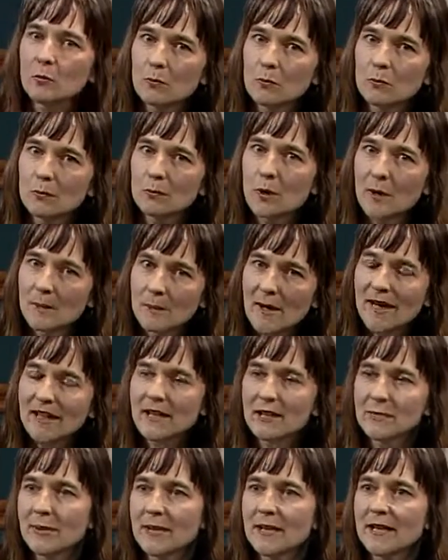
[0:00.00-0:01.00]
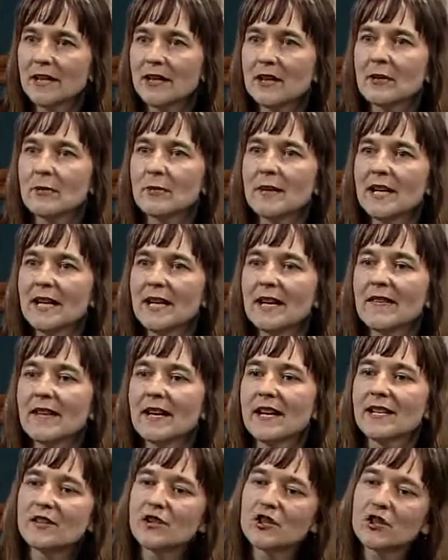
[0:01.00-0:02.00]
One might compare the way
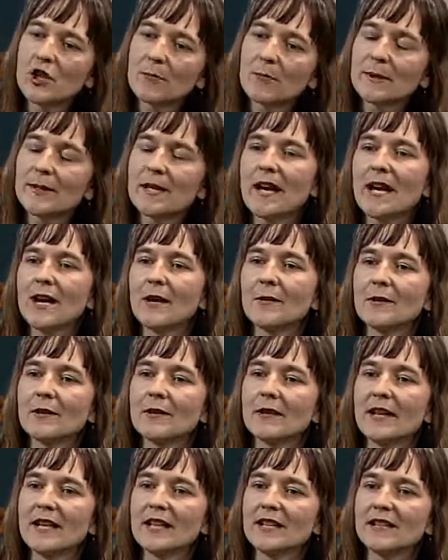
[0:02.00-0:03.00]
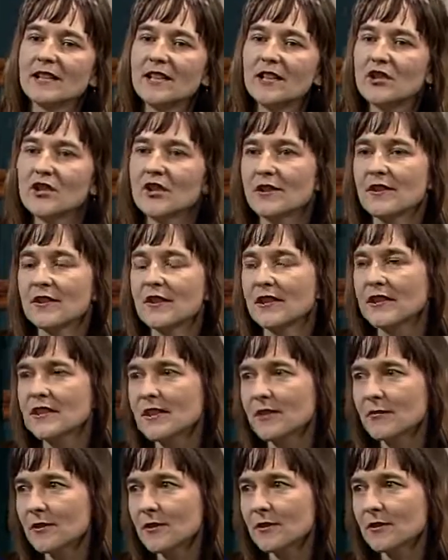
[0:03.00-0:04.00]
that Schopenhauer and Nietzsche think
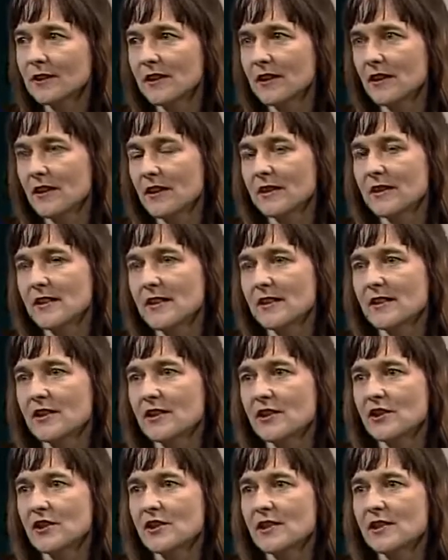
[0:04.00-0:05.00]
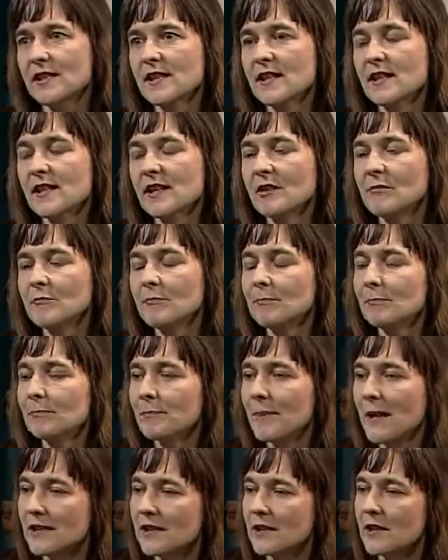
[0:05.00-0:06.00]
differently on these issues
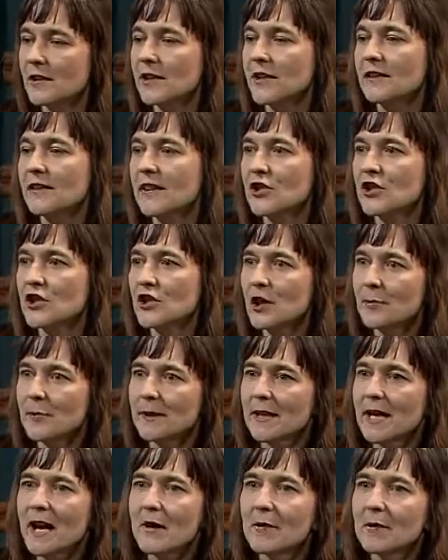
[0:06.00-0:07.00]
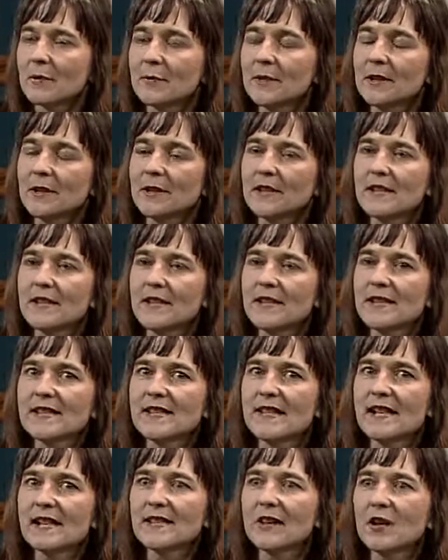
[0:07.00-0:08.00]
by noting that Schopenhauer really thinks
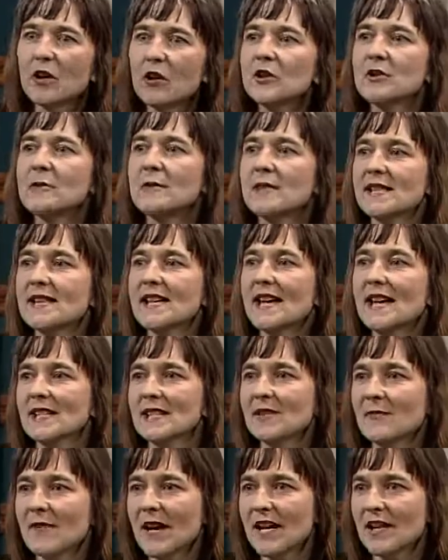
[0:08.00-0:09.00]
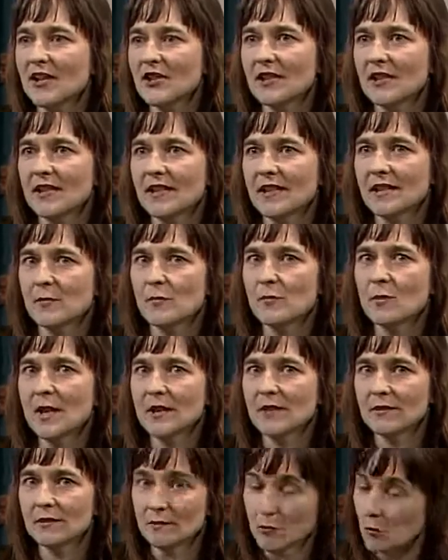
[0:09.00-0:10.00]
that ultimate satisfaction is
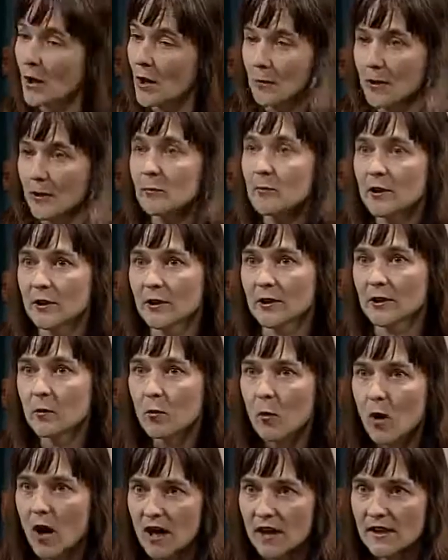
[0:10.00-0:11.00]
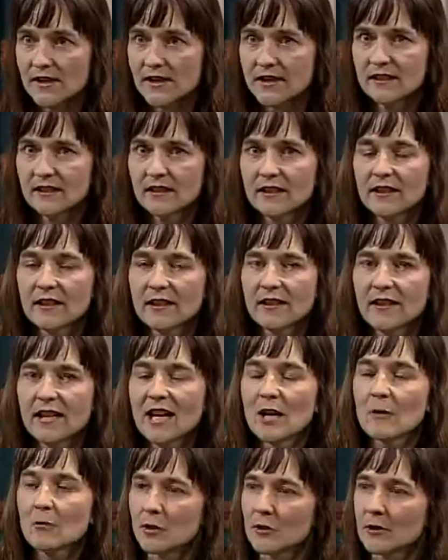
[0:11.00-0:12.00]
what we really want.
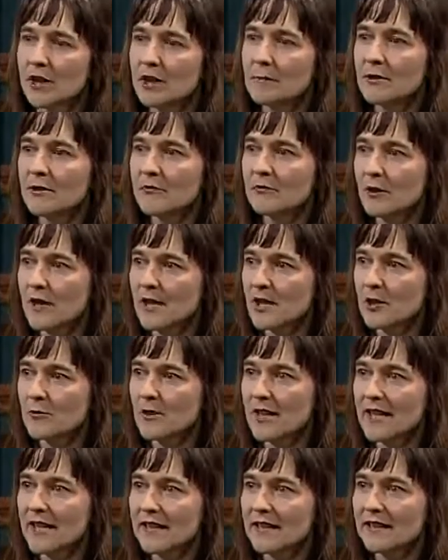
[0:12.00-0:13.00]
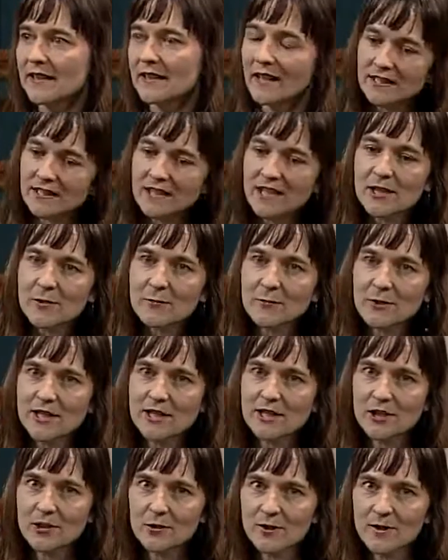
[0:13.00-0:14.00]
And we're going to be frustrated unless we
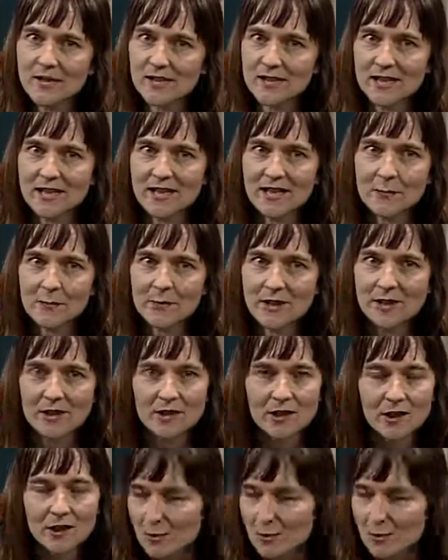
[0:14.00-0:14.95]
get to a state where